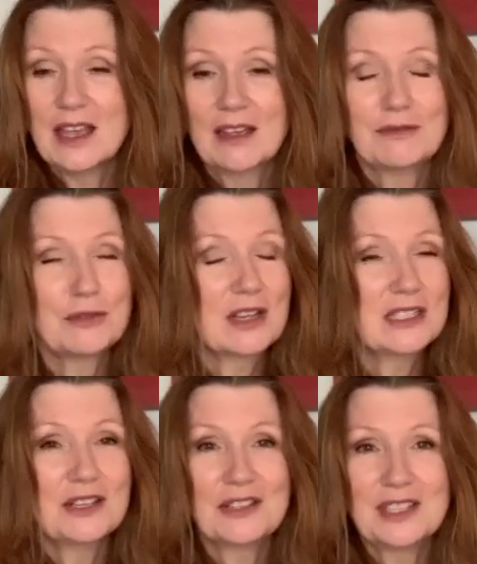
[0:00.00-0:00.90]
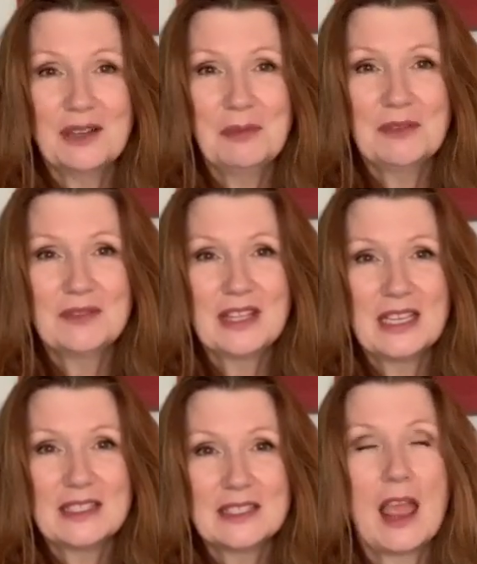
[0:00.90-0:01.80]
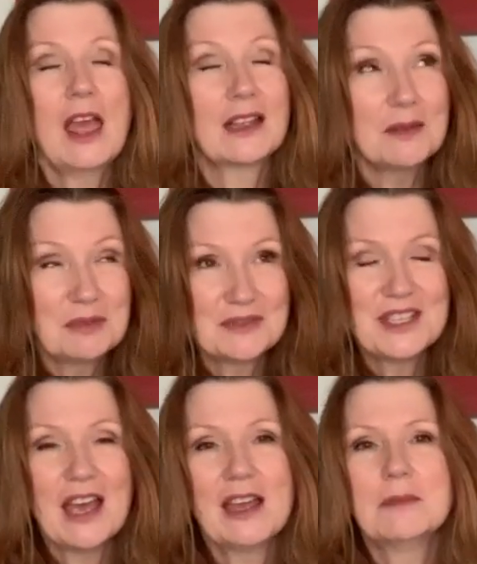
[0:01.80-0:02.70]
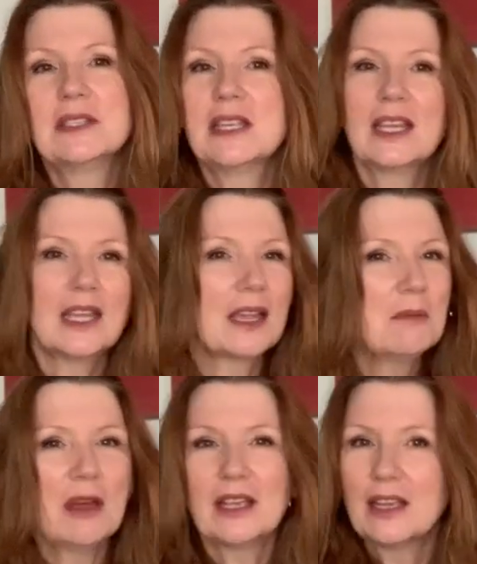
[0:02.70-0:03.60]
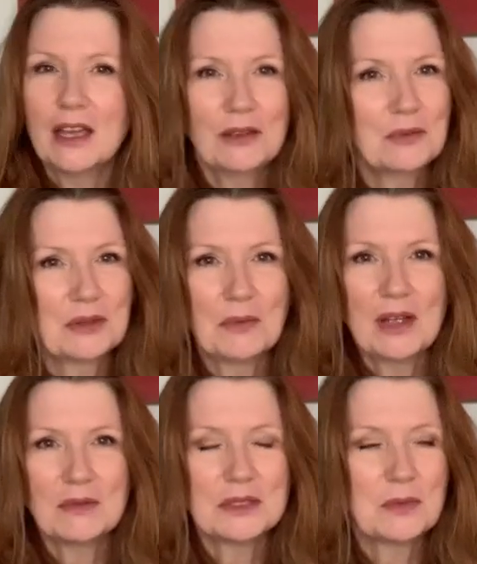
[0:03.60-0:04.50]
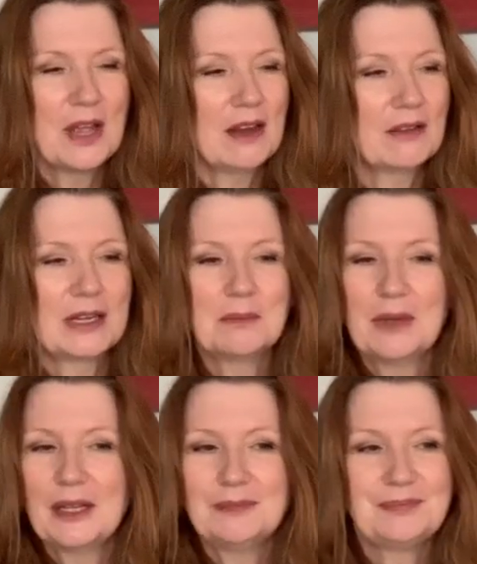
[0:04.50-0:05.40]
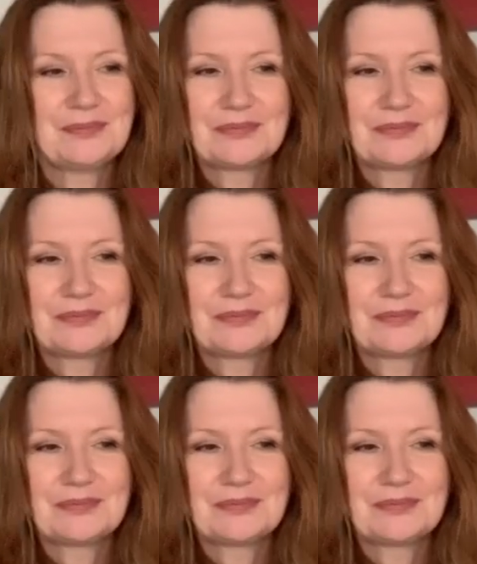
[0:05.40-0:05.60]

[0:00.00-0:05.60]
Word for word: I've tried it on a couple of thing, a couple of times, thinking it might go with what I was wearing, but